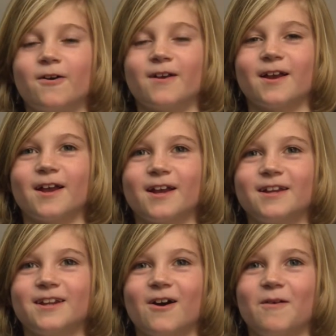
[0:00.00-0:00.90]

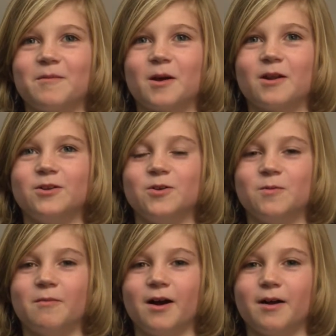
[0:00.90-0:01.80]
Okay, now I'm going to
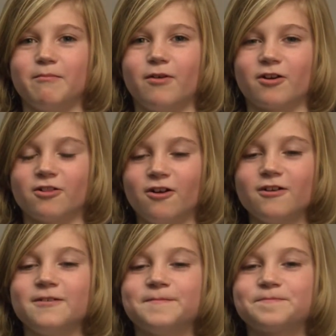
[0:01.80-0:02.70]
do my
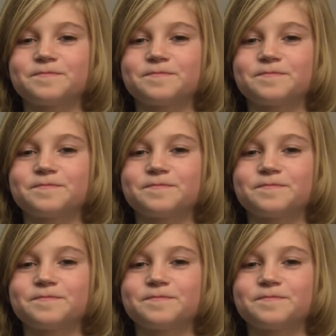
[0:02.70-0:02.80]
monologue.